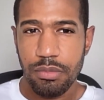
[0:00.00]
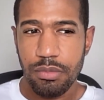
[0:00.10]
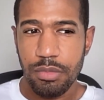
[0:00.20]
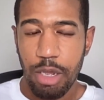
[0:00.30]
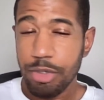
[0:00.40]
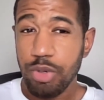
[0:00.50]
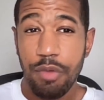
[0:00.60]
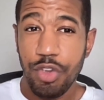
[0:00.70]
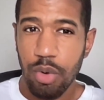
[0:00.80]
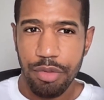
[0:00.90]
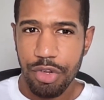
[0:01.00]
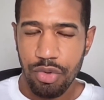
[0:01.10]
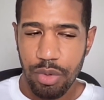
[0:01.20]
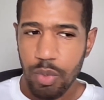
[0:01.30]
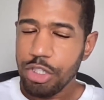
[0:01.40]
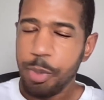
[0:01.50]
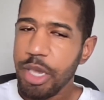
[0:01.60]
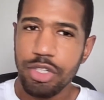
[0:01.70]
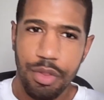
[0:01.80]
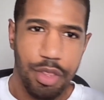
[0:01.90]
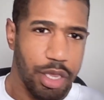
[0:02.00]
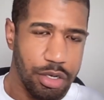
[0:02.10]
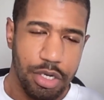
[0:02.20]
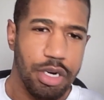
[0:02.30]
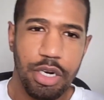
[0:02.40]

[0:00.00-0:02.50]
How much revenue are they doing? What space are they in?